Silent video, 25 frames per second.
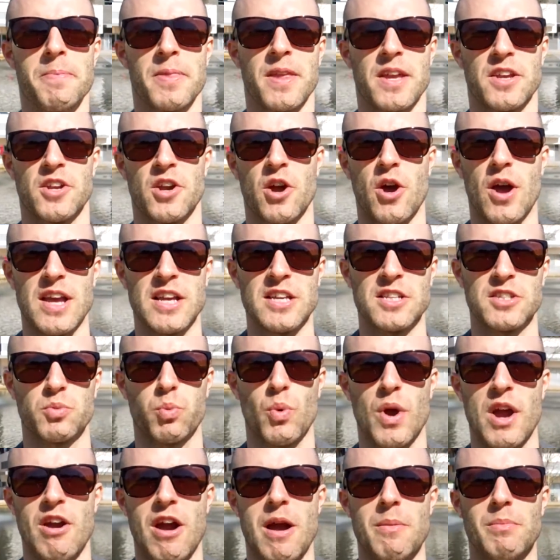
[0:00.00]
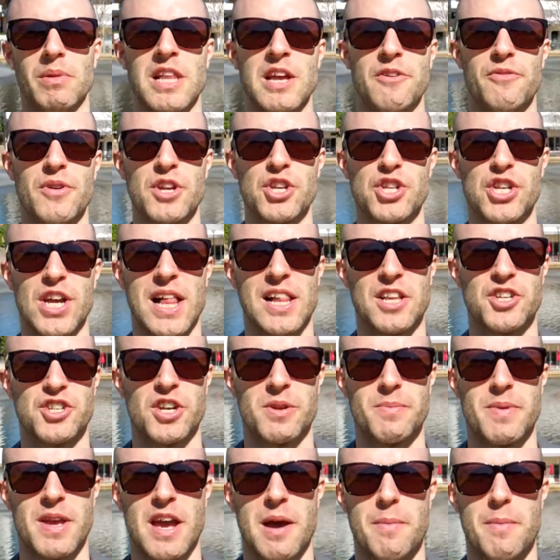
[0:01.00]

You know, is where I'm living challenging me?